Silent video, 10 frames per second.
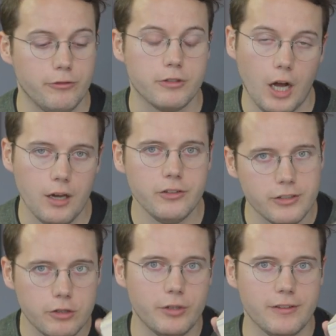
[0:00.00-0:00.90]
of colors,
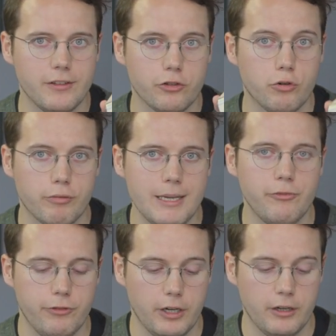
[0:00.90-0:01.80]
including this cream
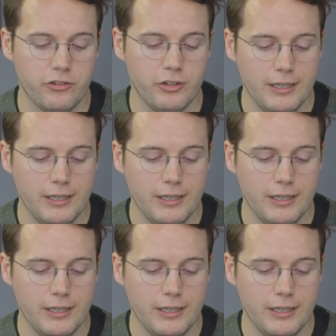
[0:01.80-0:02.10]
finish.